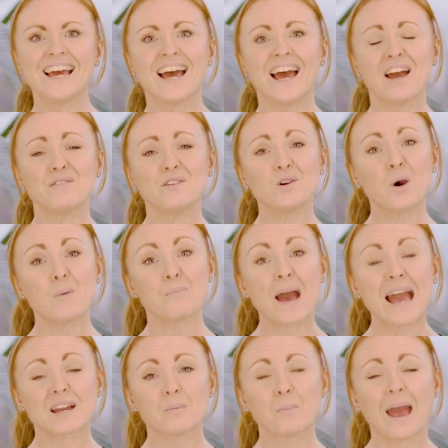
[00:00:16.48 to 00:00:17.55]
Have you got
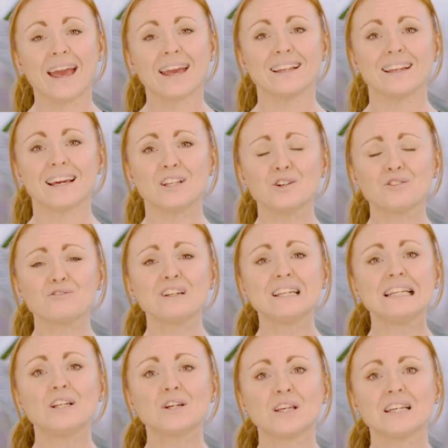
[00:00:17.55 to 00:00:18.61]
back pain and you're
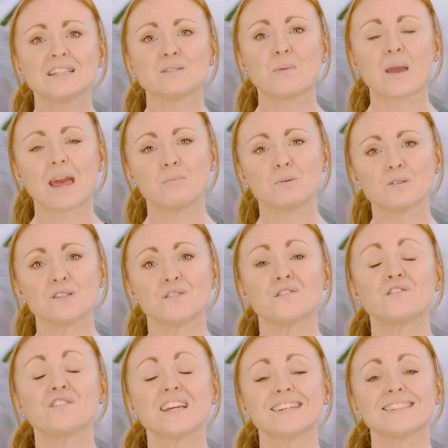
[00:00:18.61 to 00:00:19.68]
really looking to be able to
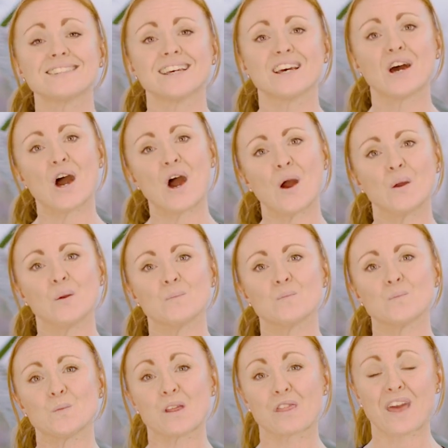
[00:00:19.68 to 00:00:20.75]
fix it at
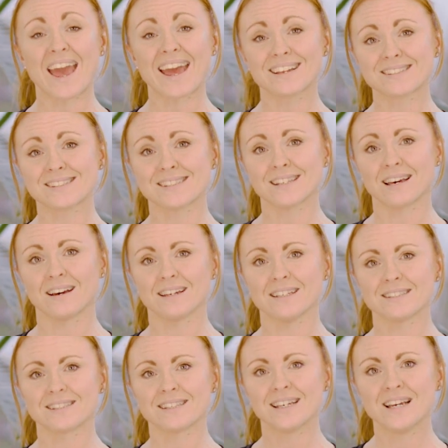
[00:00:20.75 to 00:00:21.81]
home with
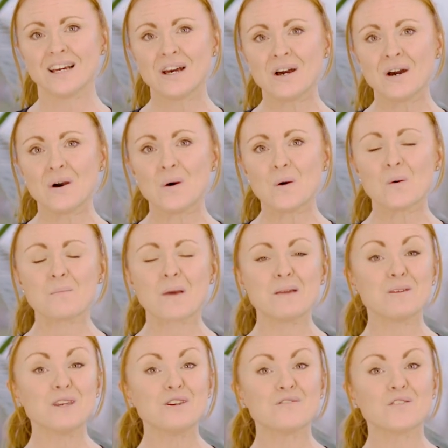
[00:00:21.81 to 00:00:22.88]
exercise? Or
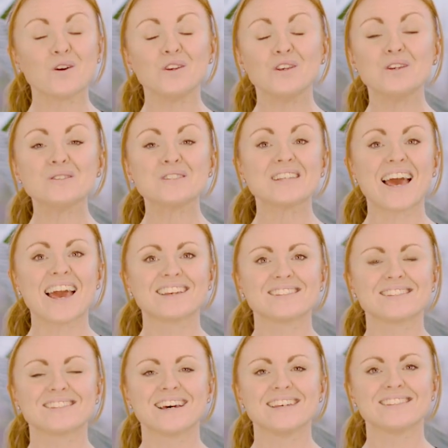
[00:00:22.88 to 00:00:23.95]
maybe you've got used to
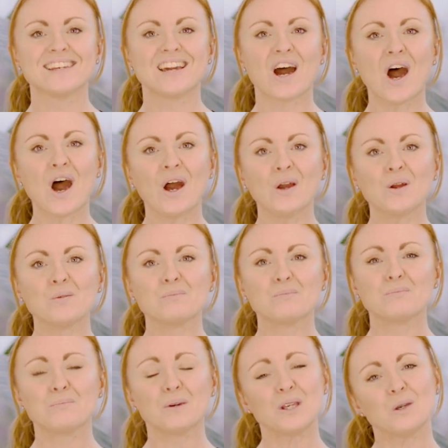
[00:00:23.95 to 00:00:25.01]
exercising at home,
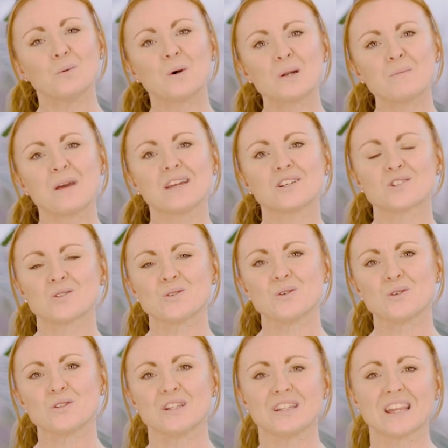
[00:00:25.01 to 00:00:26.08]
but you want to make
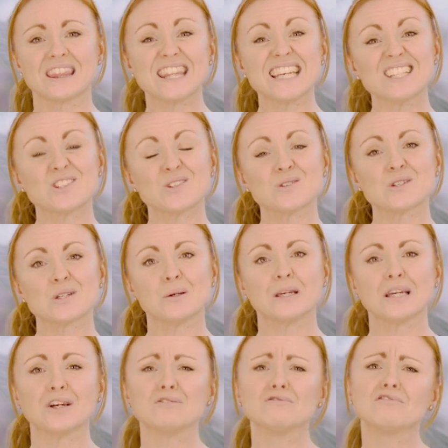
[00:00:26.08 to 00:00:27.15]
sure that the things you're
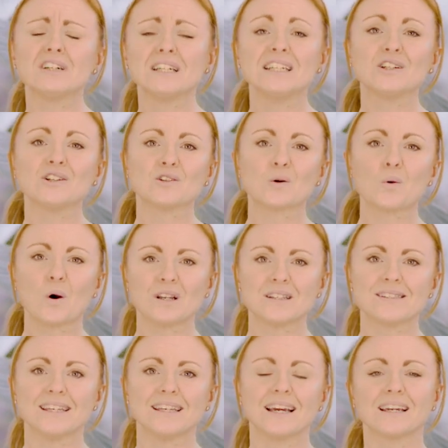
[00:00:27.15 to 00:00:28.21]
doing are really good
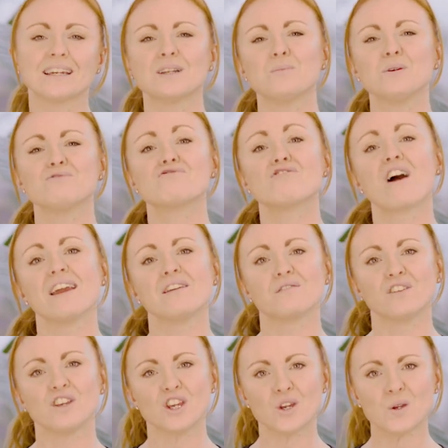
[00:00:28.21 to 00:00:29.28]
quality and going to be right
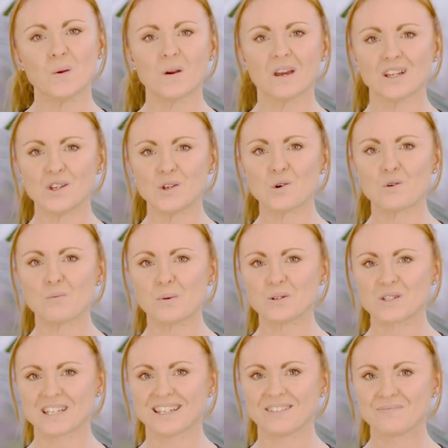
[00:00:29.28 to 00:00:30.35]
for you and your
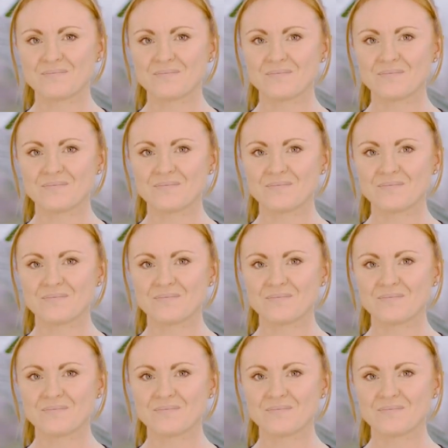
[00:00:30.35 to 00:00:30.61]
body.